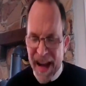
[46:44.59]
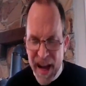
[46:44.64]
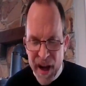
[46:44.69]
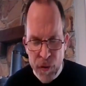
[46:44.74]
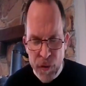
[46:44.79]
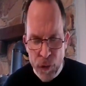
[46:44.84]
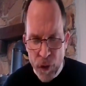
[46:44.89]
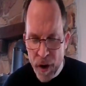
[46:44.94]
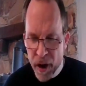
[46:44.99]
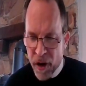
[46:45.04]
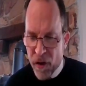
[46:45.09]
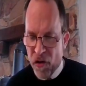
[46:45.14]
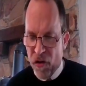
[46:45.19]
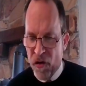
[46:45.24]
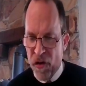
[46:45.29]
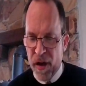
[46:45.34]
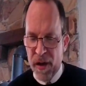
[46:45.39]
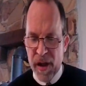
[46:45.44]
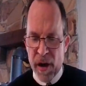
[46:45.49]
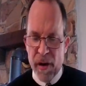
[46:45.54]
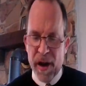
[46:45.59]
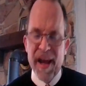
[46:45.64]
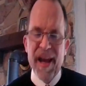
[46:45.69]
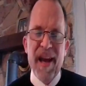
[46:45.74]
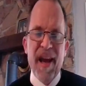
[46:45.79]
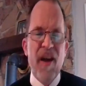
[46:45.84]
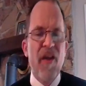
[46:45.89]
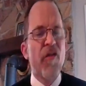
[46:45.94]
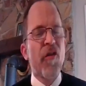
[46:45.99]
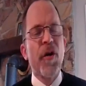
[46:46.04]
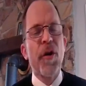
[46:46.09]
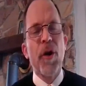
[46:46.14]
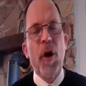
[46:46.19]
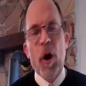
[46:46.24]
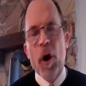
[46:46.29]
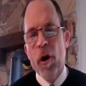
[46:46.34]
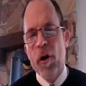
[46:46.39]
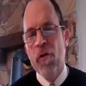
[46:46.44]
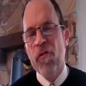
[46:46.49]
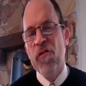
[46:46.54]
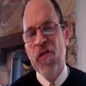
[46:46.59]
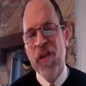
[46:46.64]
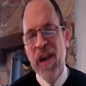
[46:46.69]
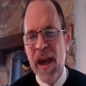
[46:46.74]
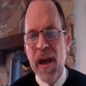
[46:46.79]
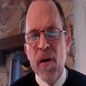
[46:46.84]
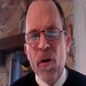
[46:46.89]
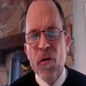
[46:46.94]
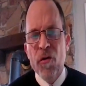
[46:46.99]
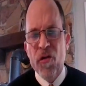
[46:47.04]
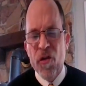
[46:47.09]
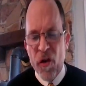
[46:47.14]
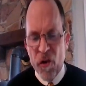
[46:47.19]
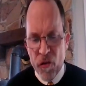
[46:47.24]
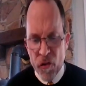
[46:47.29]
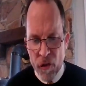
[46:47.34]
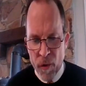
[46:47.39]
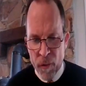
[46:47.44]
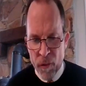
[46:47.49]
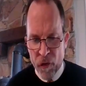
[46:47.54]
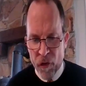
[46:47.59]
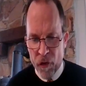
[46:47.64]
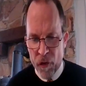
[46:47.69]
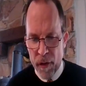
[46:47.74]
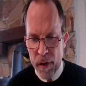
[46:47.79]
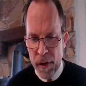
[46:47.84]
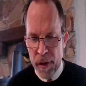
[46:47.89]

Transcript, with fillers: intricacy there is in Earth's ecosystems.